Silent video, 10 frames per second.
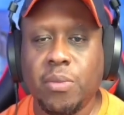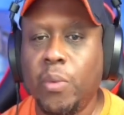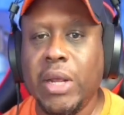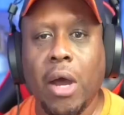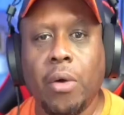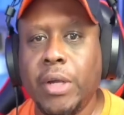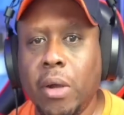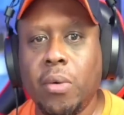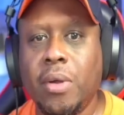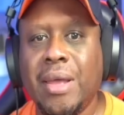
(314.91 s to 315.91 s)
And we all
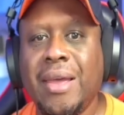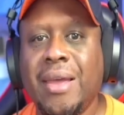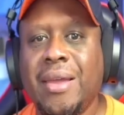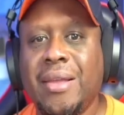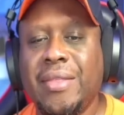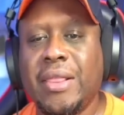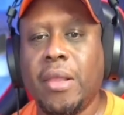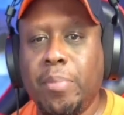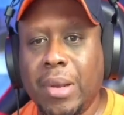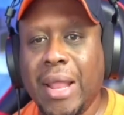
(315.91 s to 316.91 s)
know that the
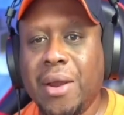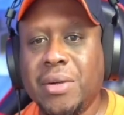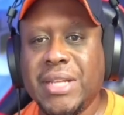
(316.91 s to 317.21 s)
players